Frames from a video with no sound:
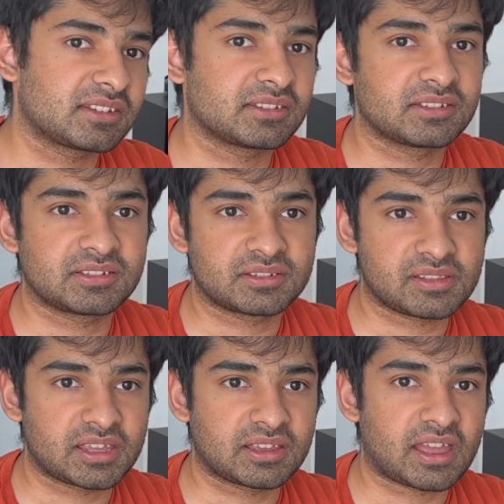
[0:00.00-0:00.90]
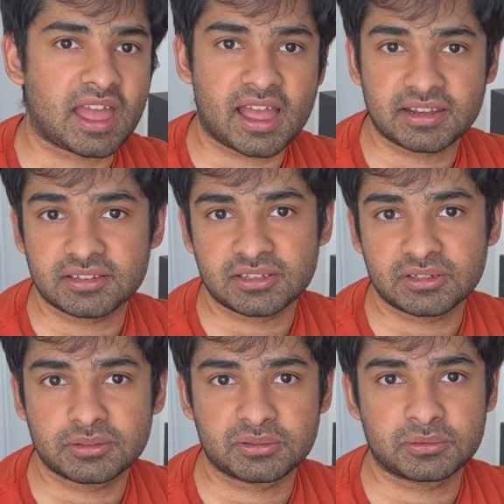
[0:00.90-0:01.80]
to like add
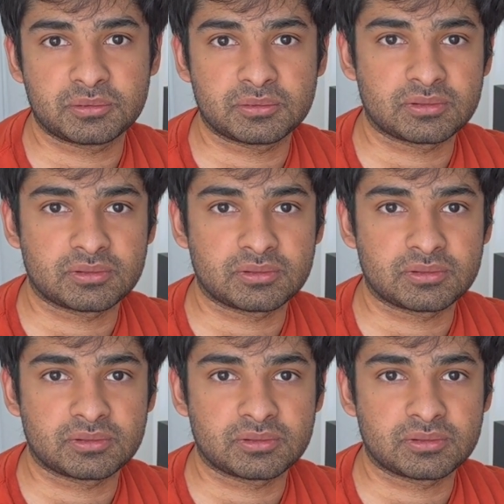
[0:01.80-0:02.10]
into